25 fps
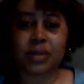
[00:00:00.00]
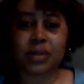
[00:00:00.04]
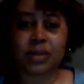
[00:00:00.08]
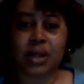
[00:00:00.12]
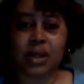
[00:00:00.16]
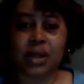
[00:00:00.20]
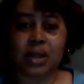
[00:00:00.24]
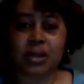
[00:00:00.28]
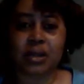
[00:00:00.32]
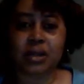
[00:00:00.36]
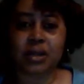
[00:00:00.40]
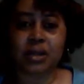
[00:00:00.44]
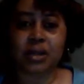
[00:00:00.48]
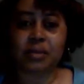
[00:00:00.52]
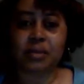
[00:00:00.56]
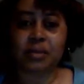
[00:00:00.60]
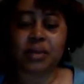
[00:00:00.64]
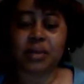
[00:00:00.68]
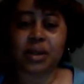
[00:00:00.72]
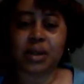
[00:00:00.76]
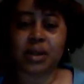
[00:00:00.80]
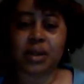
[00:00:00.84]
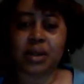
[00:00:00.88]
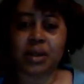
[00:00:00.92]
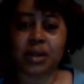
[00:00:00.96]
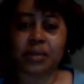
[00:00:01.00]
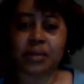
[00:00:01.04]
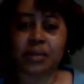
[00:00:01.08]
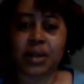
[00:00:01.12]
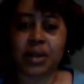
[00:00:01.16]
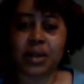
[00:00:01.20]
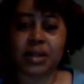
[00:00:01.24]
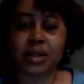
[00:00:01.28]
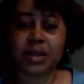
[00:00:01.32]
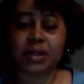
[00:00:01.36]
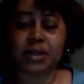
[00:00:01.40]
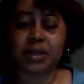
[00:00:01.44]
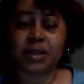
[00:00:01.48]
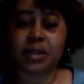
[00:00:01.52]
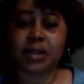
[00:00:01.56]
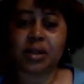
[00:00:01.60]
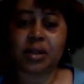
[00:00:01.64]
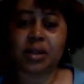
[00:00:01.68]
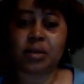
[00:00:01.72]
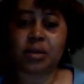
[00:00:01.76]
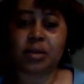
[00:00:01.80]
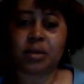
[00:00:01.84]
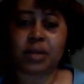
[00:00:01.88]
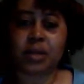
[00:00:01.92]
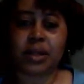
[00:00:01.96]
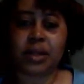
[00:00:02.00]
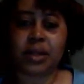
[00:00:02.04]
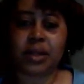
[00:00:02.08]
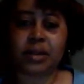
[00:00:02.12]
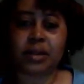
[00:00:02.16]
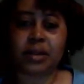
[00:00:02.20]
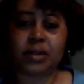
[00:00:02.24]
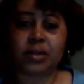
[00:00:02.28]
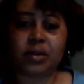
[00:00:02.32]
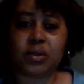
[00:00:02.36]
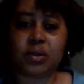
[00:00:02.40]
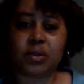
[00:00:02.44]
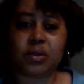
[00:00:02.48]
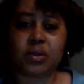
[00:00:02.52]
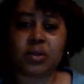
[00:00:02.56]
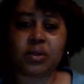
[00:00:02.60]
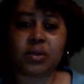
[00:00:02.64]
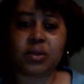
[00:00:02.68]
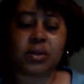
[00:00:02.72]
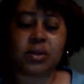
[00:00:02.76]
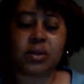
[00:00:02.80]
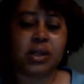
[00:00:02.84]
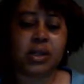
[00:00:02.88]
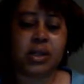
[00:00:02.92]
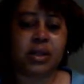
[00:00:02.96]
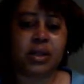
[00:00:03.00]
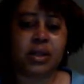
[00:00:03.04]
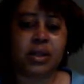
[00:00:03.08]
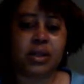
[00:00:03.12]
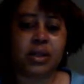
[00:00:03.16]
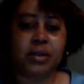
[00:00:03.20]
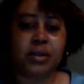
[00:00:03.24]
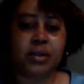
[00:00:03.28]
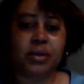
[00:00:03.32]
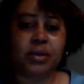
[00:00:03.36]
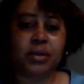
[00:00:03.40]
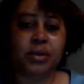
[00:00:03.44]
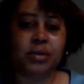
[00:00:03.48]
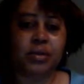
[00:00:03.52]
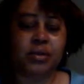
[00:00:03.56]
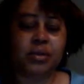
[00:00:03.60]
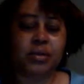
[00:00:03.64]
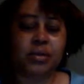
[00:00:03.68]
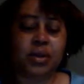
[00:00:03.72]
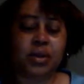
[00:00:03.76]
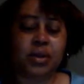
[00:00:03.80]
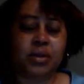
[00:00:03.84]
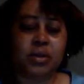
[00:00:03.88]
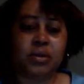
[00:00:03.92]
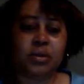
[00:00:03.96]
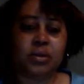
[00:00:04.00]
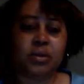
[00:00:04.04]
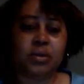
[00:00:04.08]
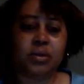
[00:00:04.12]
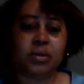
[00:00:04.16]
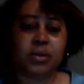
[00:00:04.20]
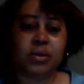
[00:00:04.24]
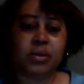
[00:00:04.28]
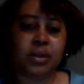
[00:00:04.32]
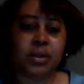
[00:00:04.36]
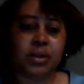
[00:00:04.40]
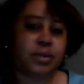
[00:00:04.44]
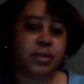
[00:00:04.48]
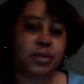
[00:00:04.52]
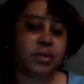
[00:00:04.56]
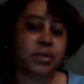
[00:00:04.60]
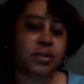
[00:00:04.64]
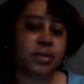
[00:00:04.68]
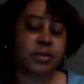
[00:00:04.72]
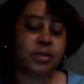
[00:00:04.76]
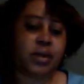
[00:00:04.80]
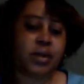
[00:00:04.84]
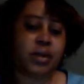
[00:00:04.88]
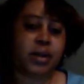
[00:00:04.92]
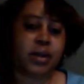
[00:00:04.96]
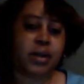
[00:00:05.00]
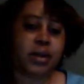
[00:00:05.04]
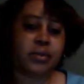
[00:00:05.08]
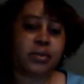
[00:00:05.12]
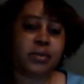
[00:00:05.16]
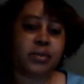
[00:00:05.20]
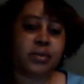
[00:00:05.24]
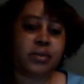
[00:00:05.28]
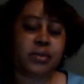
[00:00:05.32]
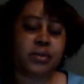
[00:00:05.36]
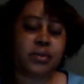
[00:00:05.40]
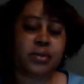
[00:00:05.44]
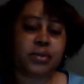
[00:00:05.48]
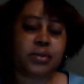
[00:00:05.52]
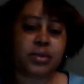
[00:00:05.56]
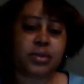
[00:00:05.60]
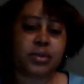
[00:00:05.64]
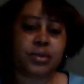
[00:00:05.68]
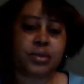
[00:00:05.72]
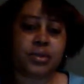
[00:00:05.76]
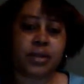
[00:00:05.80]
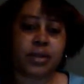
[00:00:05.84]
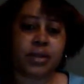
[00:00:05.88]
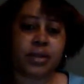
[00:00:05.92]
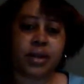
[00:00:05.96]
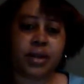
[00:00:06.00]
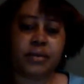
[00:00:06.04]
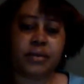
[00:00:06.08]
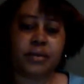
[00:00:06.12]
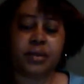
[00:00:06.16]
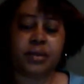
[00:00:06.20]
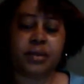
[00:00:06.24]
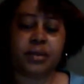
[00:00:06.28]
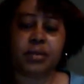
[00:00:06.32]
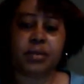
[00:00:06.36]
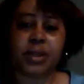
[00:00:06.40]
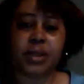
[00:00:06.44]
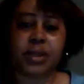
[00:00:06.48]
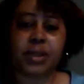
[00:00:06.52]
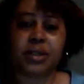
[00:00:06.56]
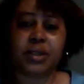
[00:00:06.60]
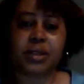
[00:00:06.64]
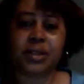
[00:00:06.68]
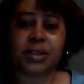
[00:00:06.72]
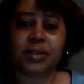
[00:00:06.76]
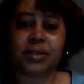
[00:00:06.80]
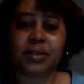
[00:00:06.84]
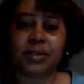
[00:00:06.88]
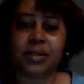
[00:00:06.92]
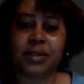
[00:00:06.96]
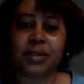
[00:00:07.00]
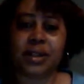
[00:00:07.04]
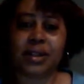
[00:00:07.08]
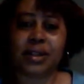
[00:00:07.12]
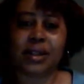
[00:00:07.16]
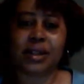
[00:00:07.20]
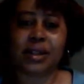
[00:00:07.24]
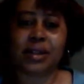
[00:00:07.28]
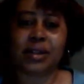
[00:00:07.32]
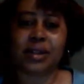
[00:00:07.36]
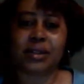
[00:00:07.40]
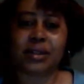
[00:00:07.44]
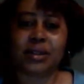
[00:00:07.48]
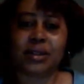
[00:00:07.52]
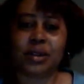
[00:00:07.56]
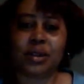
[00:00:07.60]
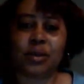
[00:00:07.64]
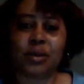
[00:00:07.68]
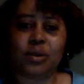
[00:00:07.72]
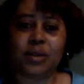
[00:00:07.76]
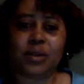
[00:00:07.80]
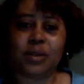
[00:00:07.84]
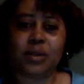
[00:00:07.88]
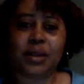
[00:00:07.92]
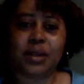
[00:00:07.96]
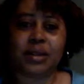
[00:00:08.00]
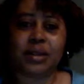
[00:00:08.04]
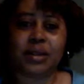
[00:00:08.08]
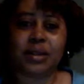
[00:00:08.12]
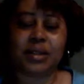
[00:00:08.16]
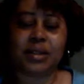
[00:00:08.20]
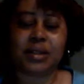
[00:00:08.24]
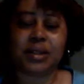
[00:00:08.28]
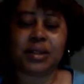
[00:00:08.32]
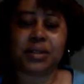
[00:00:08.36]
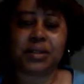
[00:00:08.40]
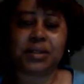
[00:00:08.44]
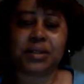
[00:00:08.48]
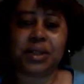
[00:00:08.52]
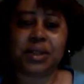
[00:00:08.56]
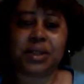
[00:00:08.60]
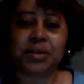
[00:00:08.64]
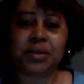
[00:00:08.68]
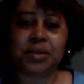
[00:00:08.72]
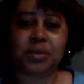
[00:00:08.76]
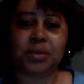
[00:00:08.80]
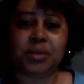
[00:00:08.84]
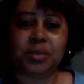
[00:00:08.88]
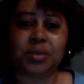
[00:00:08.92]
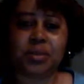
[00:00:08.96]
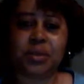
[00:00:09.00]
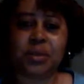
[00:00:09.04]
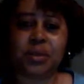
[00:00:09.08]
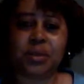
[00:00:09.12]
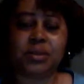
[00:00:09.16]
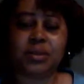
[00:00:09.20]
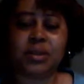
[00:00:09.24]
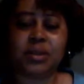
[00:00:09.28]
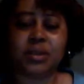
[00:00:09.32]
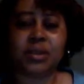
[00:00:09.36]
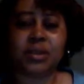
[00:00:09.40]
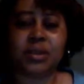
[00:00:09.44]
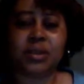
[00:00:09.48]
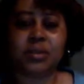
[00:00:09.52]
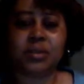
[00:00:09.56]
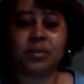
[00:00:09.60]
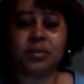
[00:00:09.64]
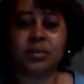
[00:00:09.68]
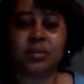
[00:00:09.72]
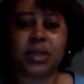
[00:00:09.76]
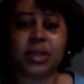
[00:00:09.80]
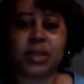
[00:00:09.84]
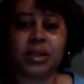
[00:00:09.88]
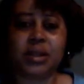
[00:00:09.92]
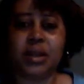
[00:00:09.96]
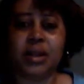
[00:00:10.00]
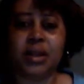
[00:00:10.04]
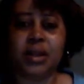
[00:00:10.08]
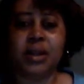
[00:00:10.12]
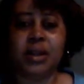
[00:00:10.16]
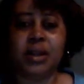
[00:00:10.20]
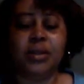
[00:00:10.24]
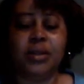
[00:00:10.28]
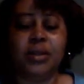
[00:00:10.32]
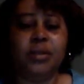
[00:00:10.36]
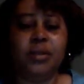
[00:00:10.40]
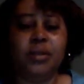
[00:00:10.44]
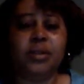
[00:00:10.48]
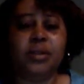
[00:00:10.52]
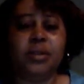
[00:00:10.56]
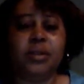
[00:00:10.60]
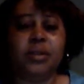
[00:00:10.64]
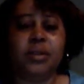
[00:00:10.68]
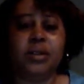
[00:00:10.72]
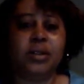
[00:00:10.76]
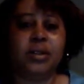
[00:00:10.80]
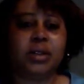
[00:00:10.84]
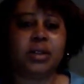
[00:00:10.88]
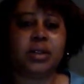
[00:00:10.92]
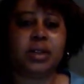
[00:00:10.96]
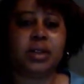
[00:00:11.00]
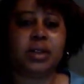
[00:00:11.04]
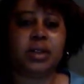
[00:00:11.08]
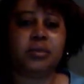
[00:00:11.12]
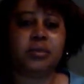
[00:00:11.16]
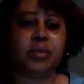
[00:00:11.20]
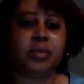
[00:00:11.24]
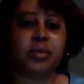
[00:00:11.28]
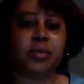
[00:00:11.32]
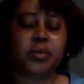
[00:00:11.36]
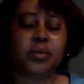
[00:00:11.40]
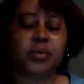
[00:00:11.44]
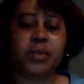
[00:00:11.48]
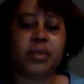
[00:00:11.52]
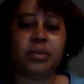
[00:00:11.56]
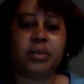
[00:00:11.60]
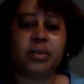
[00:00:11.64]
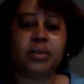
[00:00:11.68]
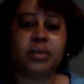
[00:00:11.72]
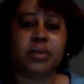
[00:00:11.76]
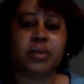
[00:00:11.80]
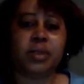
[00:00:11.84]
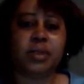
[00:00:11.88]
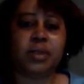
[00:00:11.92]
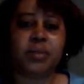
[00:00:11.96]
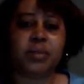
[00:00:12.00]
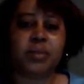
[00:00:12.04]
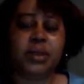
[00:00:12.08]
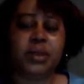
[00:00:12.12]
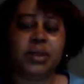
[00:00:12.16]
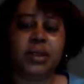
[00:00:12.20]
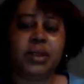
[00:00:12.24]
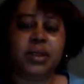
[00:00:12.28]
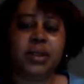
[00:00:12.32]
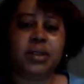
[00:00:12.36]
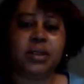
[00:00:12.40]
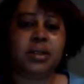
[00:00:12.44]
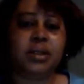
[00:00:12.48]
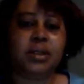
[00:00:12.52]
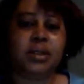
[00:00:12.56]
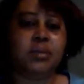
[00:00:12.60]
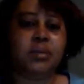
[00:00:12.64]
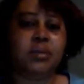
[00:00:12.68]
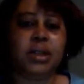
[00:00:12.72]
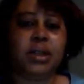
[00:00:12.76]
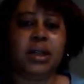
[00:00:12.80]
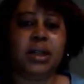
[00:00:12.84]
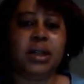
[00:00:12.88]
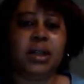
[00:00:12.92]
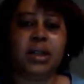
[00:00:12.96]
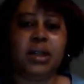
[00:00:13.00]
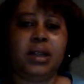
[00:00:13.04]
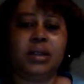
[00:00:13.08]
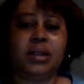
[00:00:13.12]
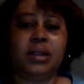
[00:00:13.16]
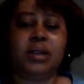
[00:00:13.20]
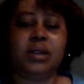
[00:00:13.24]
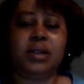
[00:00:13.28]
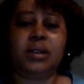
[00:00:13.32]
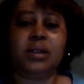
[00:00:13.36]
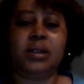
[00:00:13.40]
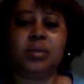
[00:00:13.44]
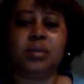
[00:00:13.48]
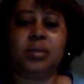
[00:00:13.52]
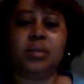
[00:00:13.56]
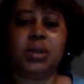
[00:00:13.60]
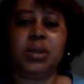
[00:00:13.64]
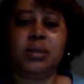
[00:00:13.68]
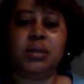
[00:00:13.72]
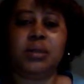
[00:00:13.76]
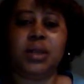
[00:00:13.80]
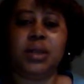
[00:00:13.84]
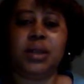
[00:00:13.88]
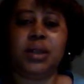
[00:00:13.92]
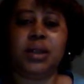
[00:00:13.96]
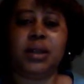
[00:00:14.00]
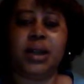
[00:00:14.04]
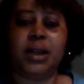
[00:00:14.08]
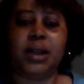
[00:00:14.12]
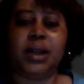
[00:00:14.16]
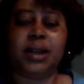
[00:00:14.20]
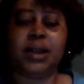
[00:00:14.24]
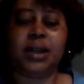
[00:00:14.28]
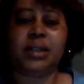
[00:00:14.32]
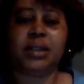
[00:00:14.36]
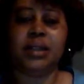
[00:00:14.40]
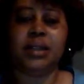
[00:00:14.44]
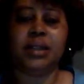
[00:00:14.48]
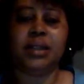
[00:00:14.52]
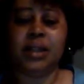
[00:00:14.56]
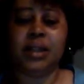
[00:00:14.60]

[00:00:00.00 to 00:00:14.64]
um, thanks all my loyal new old subscribers for subscribing to my channel and as always I'll keep you posted on my new and upcoming reviews and please give me a thumb up and likes